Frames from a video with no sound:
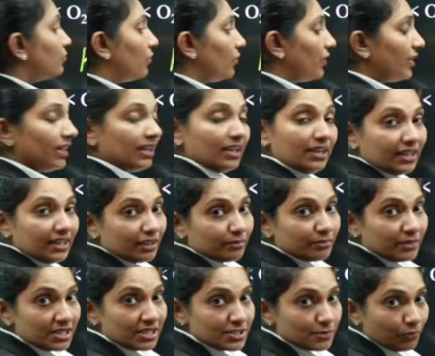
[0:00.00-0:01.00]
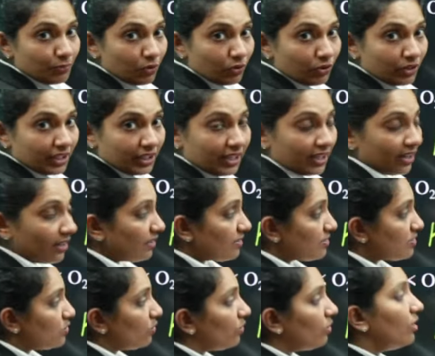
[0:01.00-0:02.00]
for helium is more here,
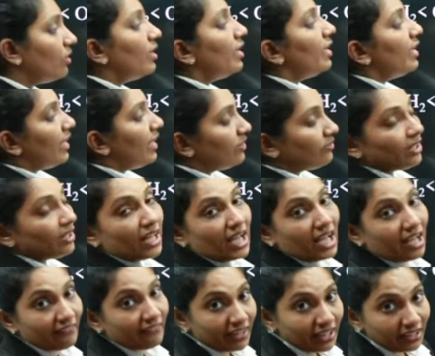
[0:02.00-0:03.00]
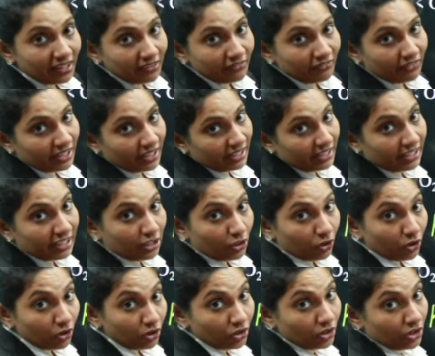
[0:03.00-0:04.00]
so it will have a very
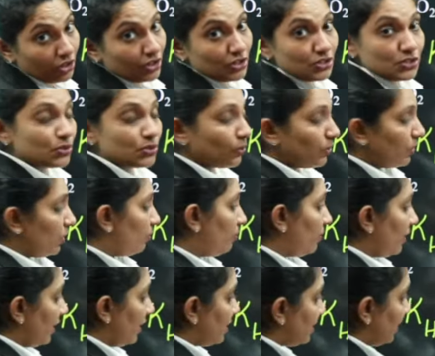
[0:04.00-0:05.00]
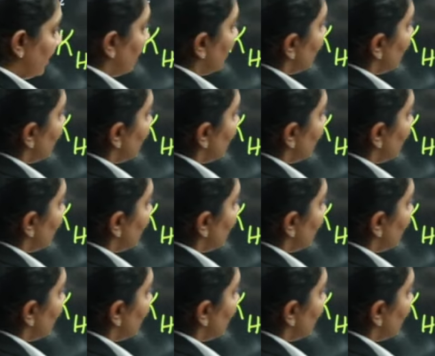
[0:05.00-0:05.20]
low solubility.